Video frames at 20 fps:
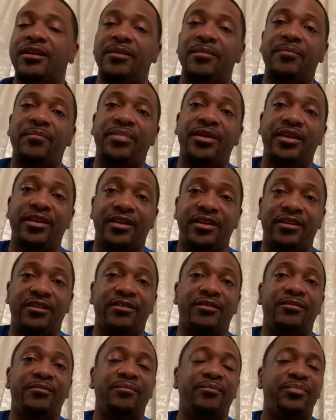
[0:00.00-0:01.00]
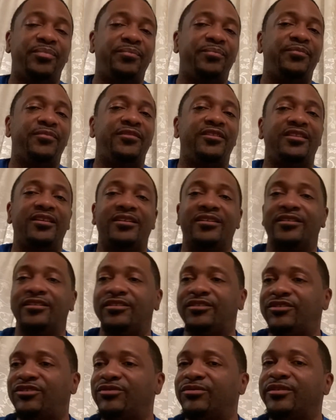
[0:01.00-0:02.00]
picking up the
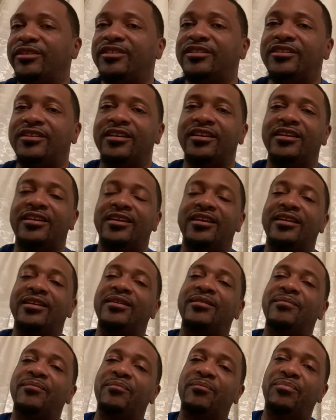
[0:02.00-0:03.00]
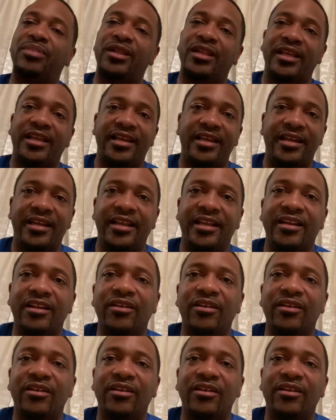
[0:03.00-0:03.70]
joystick and playing it